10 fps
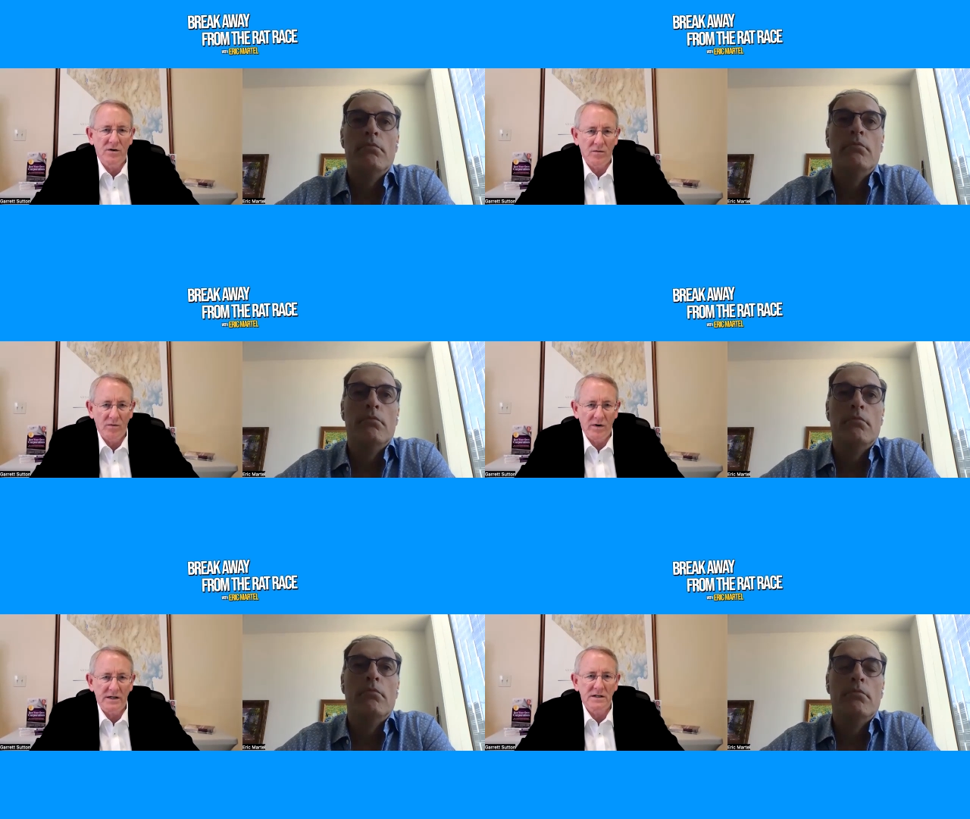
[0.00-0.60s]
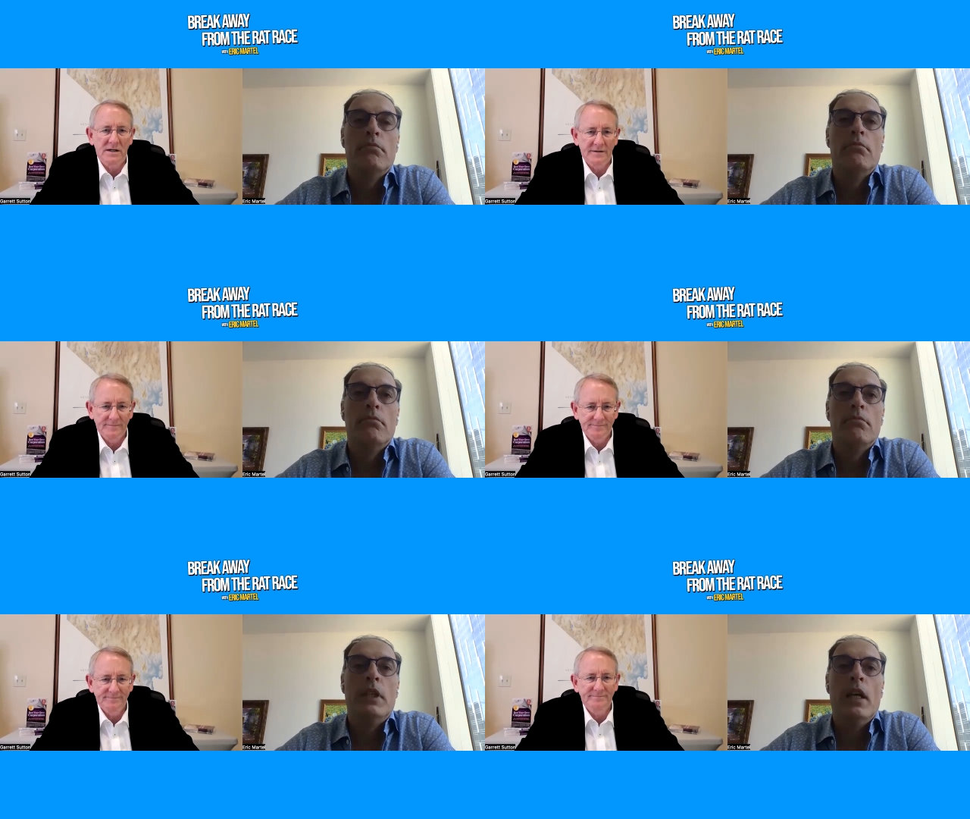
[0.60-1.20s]
Speaker 1: are at risk.
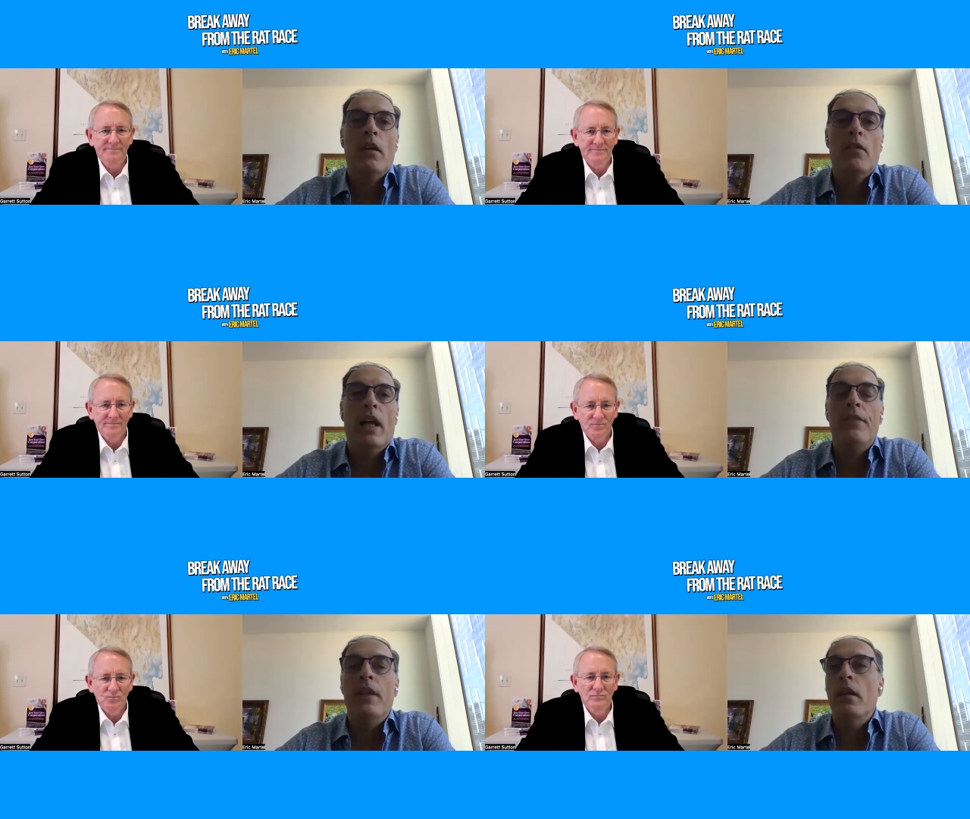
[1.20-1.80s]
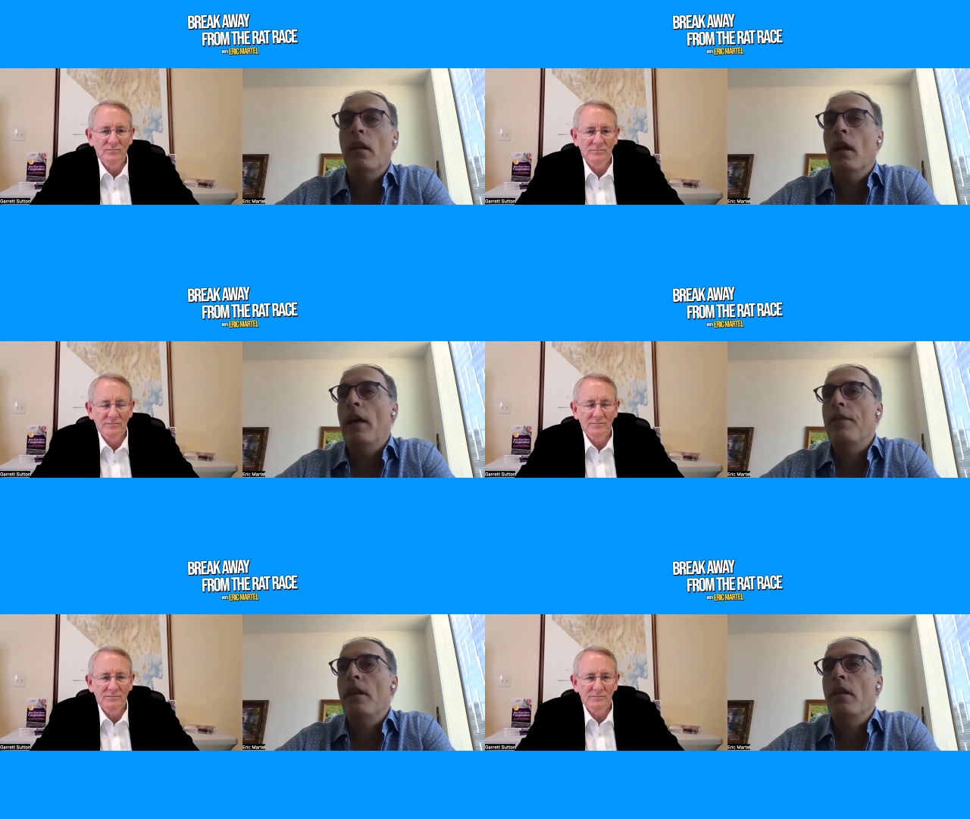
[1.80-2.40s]
Speaker 2: Yeah, I think I
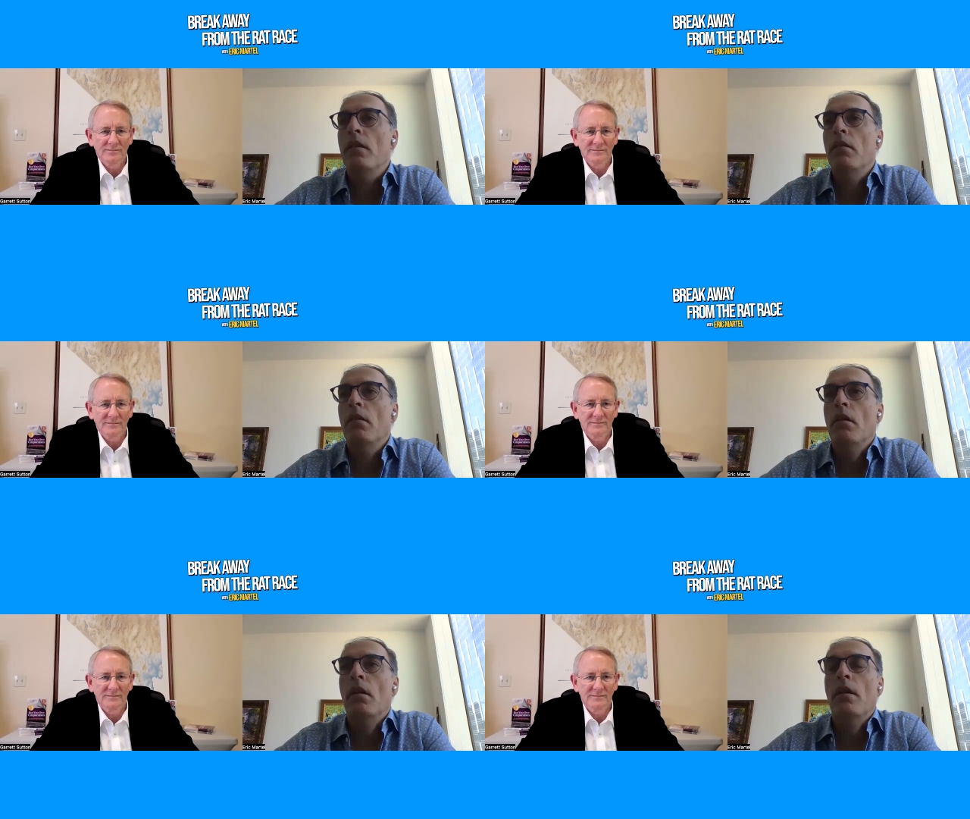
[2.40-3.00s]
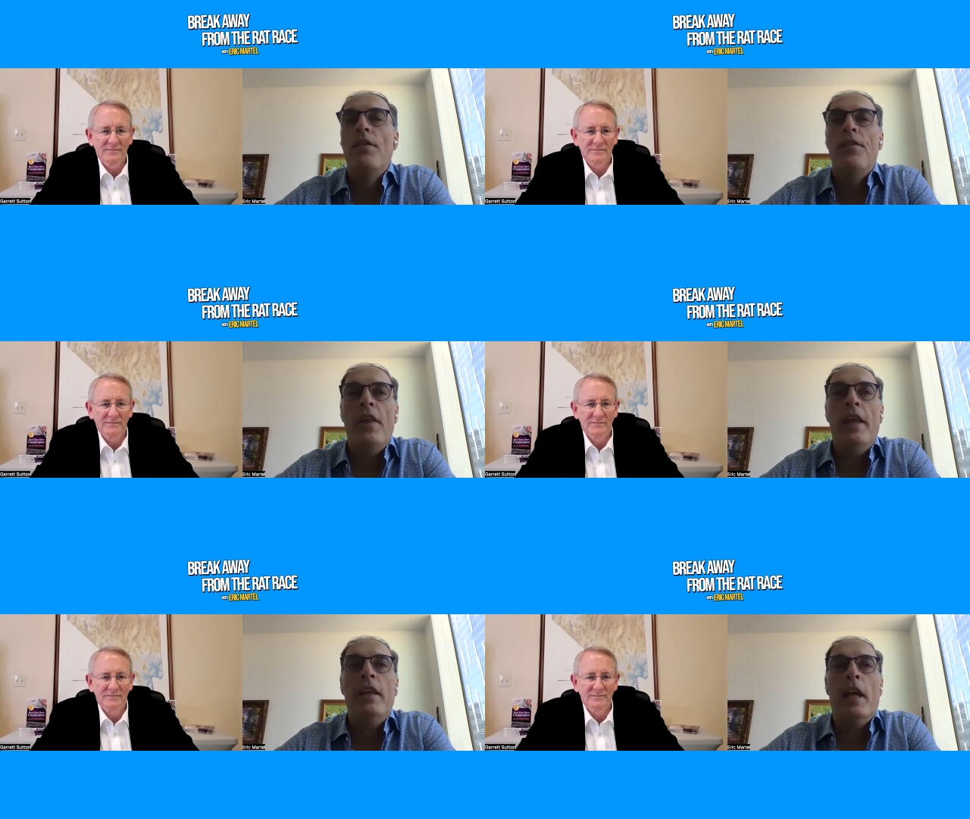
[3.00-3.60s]
think
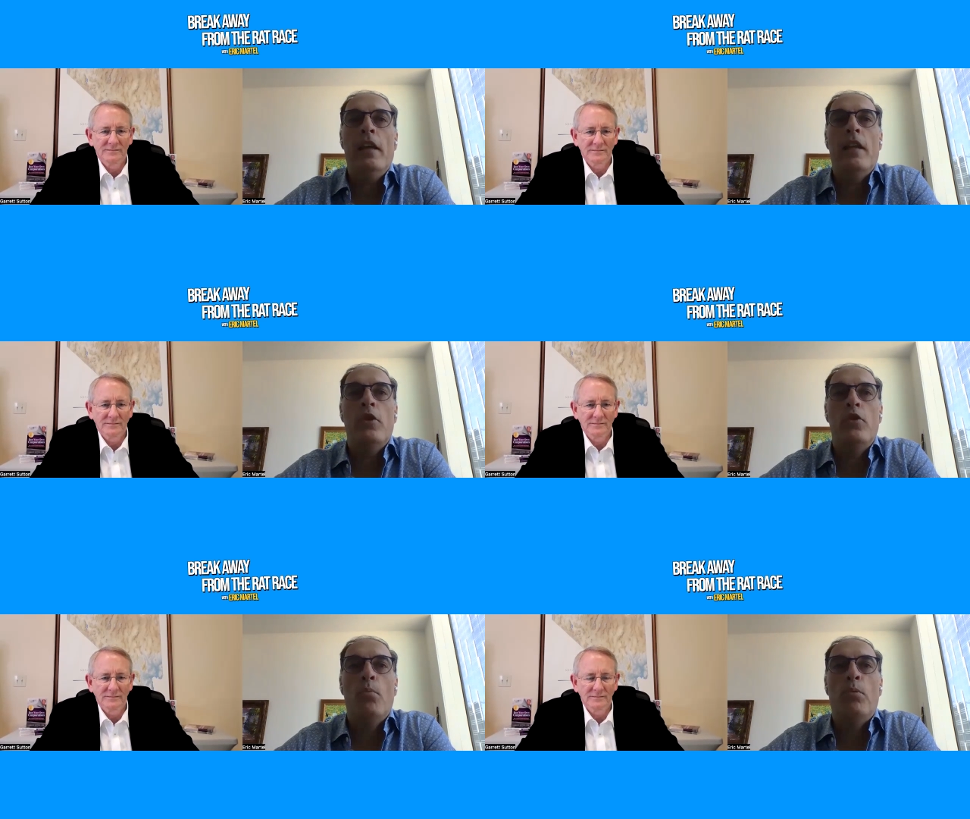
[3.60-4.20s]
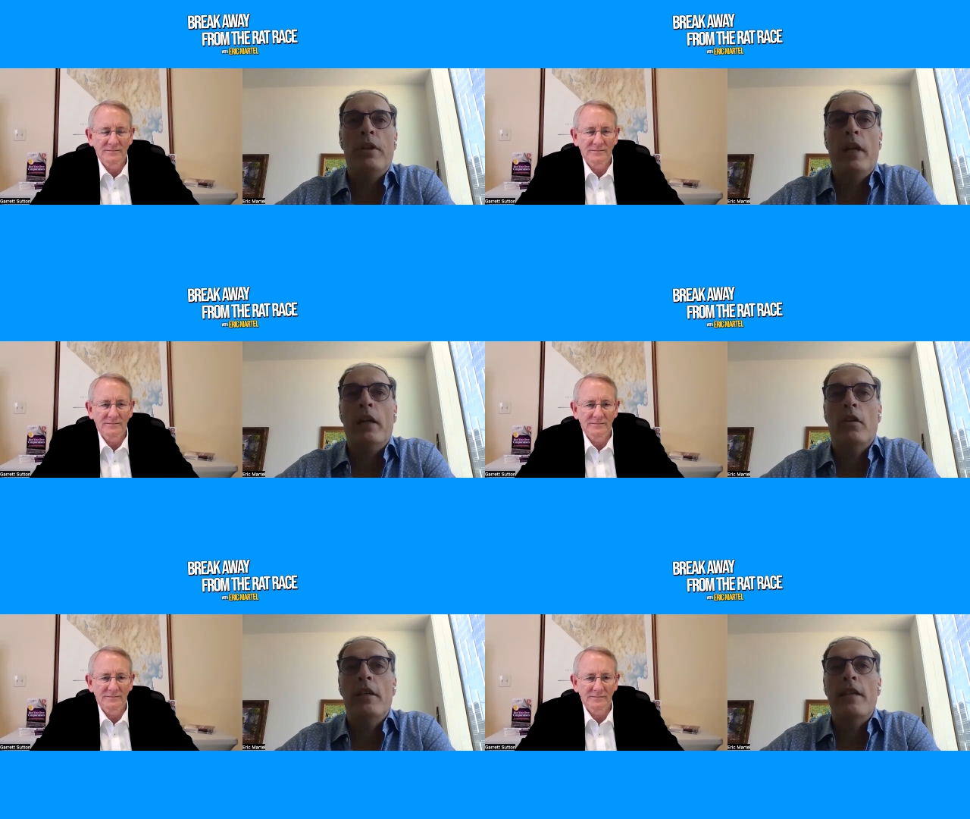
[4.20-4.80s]
thinking that you're
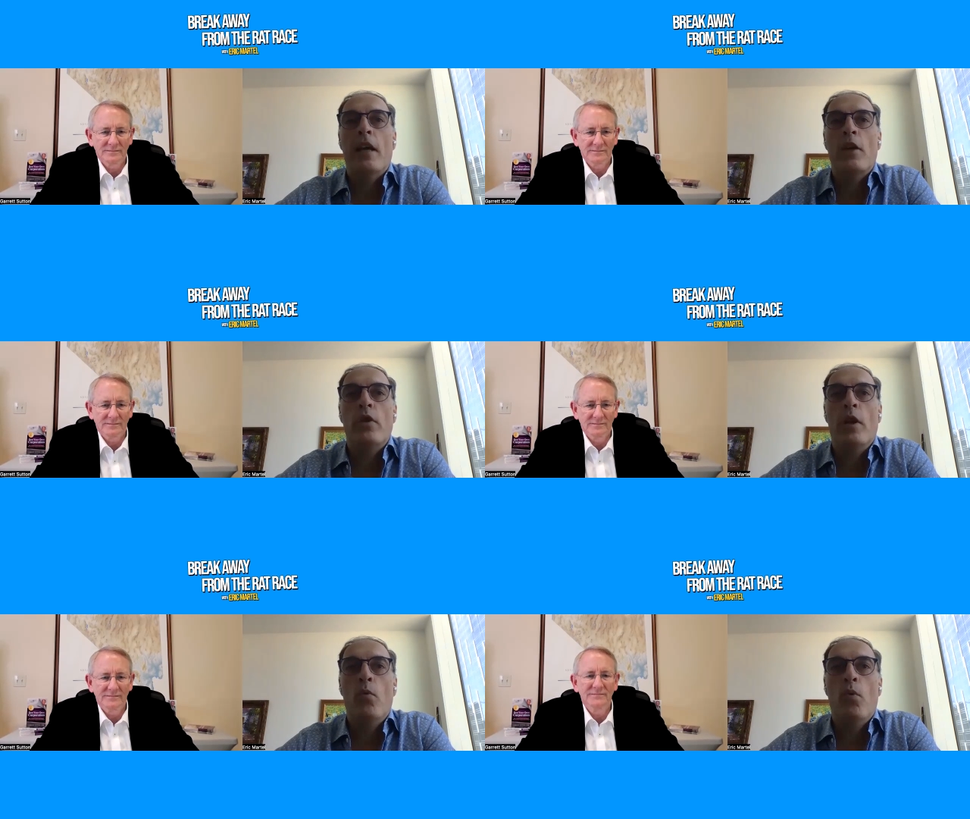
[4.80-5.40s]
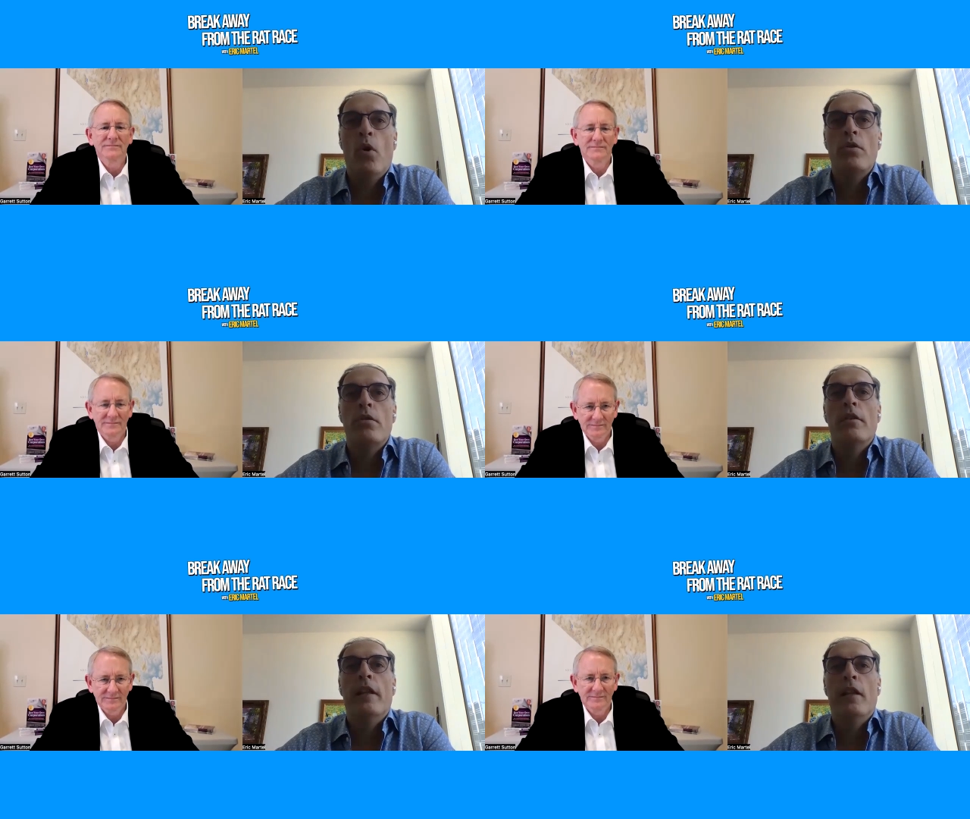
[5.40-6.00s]
protected is actually
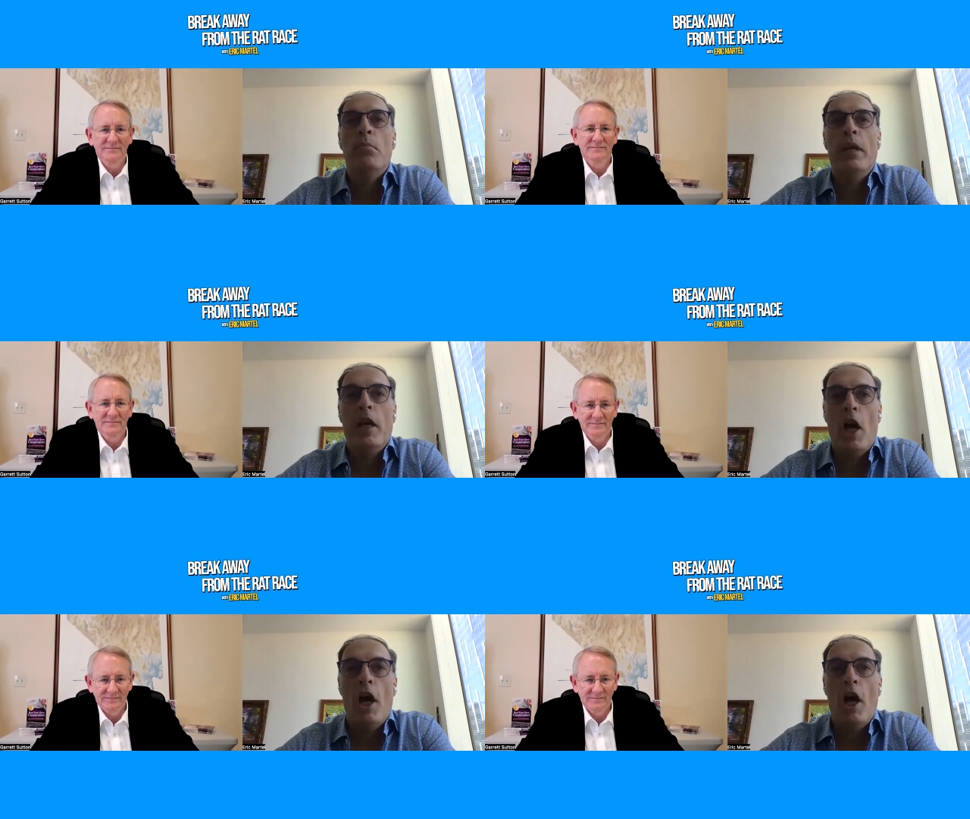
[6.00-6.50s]
worse than being